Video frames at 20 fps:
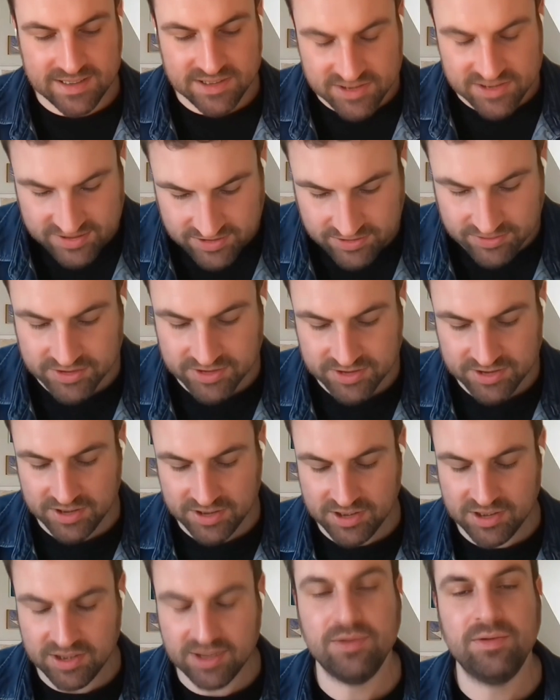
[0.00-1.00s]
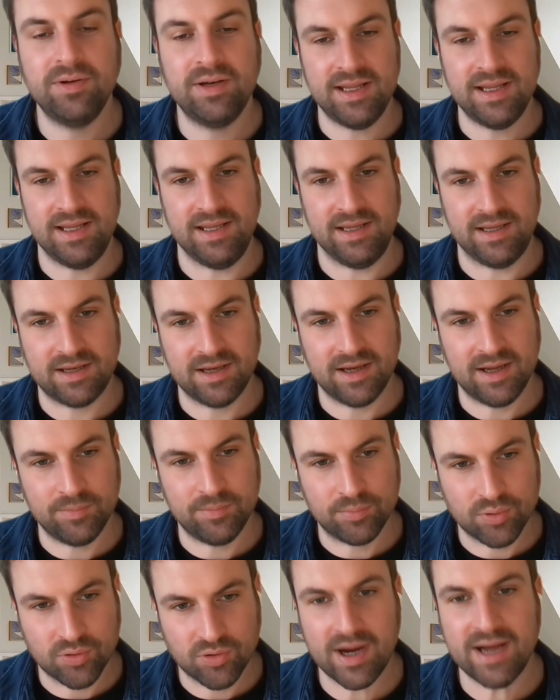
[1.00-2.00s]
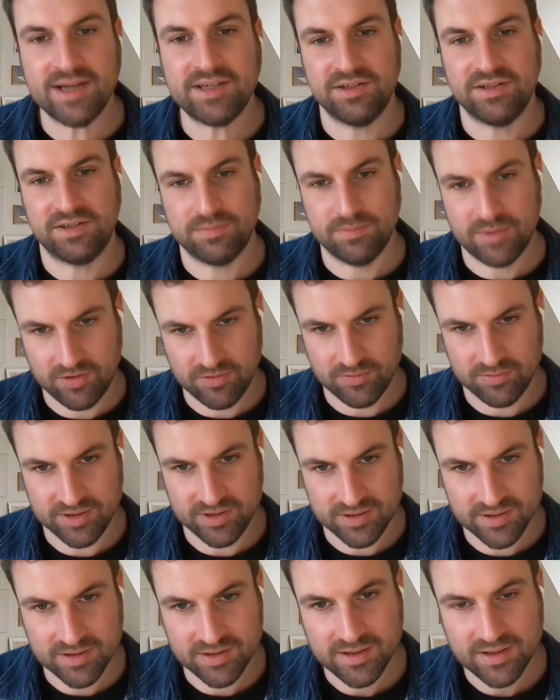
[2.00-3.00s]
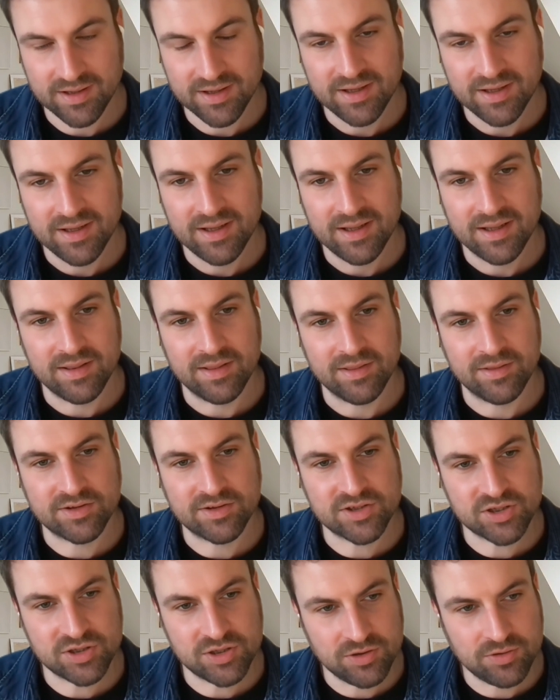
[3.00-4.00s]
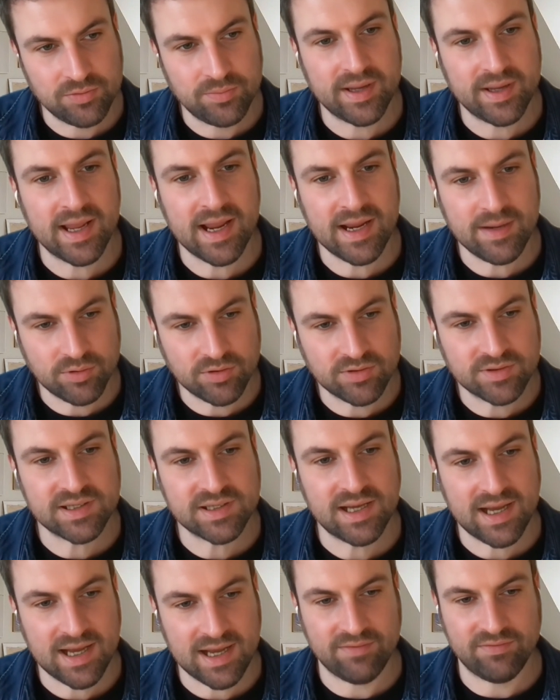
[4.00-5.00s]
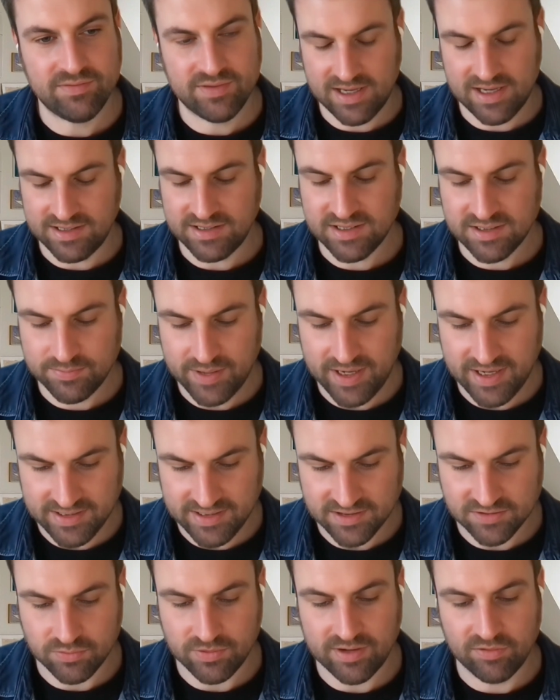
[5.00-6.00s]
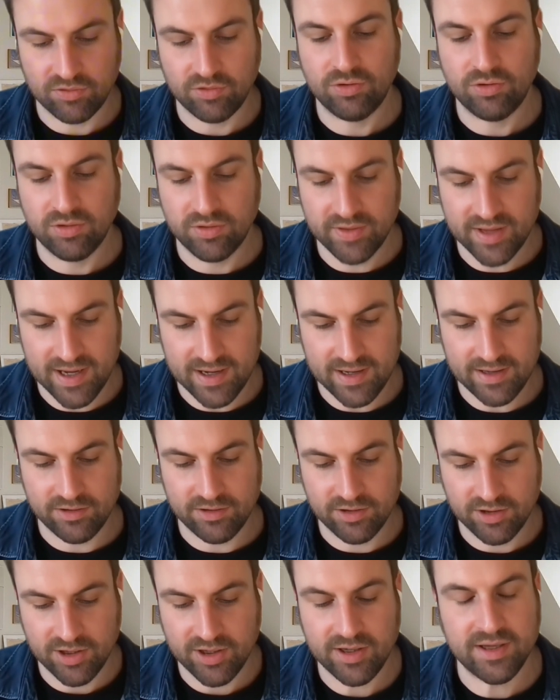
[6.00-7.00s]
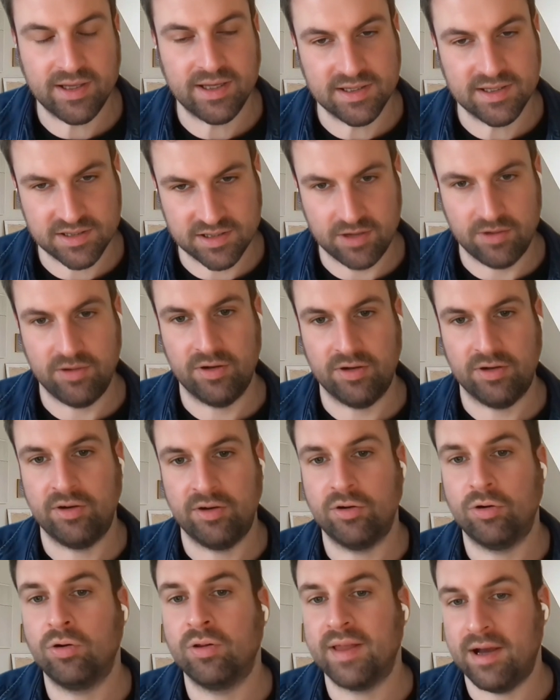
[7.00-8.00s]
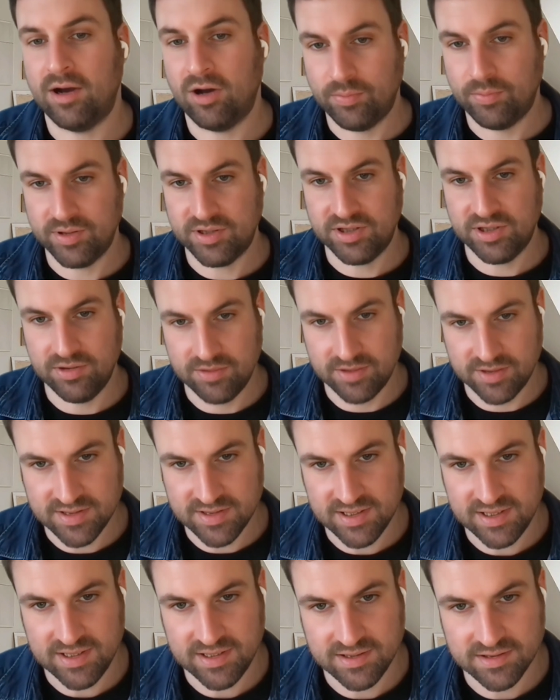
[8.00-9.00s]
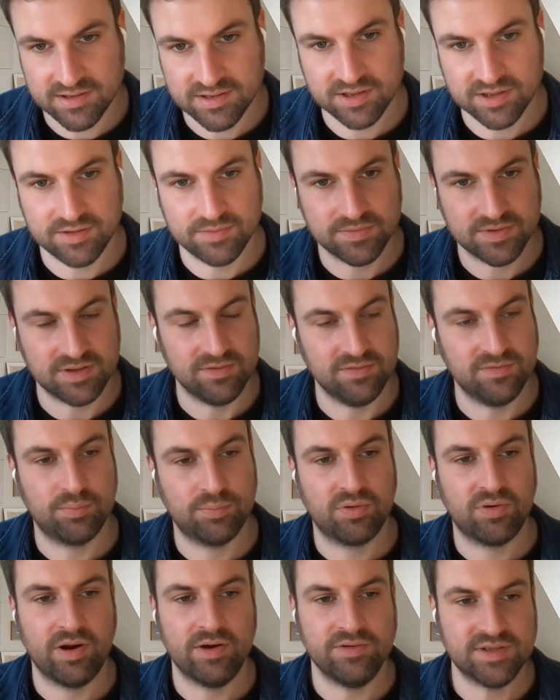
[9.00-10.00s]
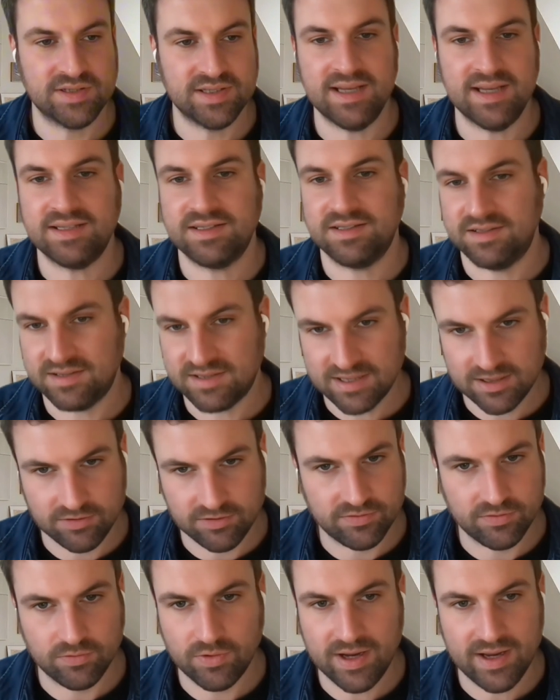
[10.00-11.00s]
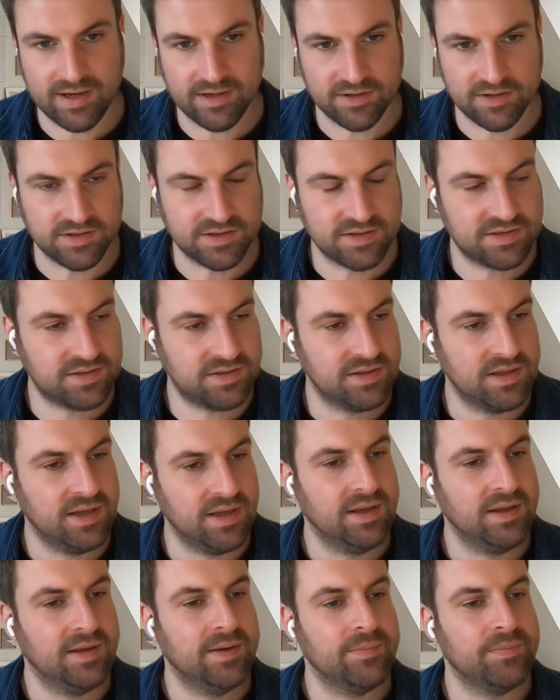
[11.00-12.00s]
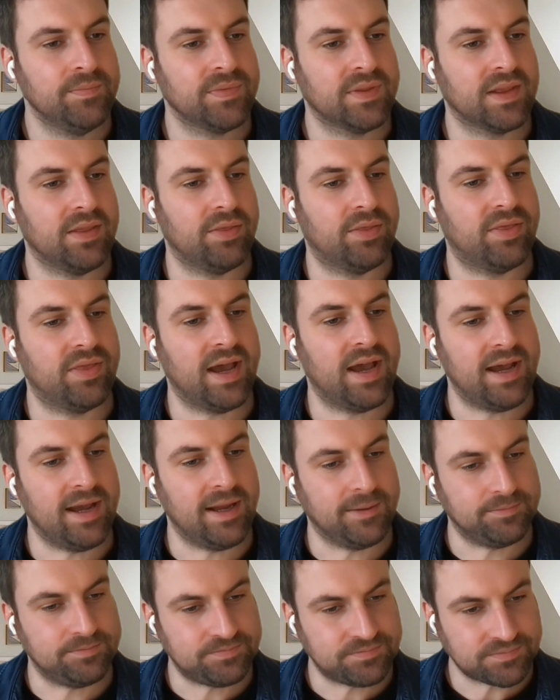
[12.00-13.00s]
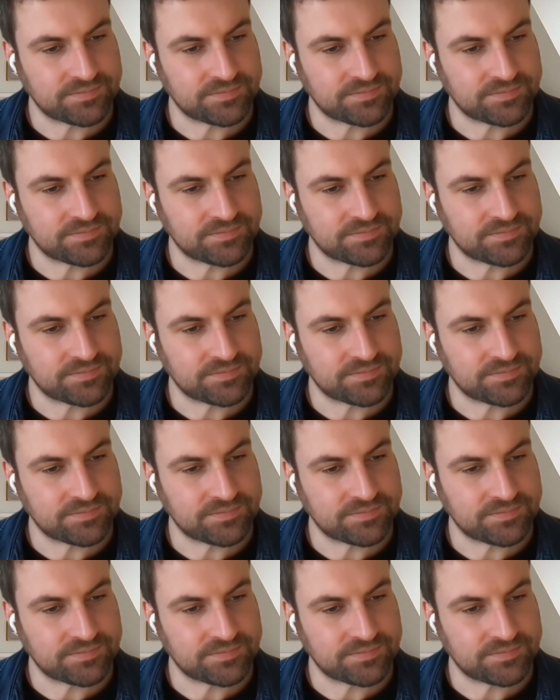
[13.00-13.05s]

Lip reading: It's such a unique and precious moment to be able to have that space where all that learning is going on and all that opportunity in terms of process and self-awareness, that